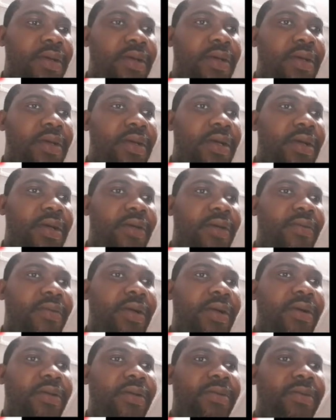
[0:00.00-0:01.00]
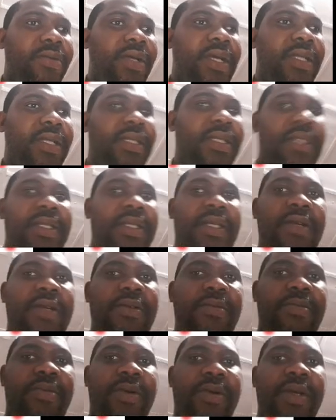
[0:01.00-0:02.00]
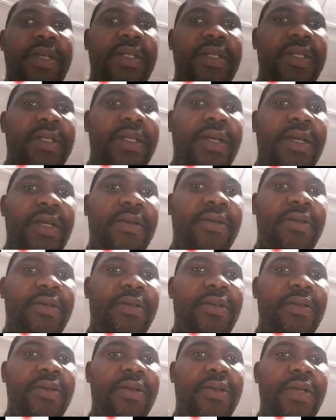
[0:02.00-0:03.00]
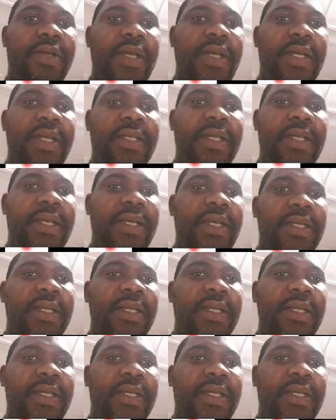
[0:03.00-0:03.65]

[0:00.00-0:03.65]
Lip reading: we are going to be getting 0.02. So the answer here is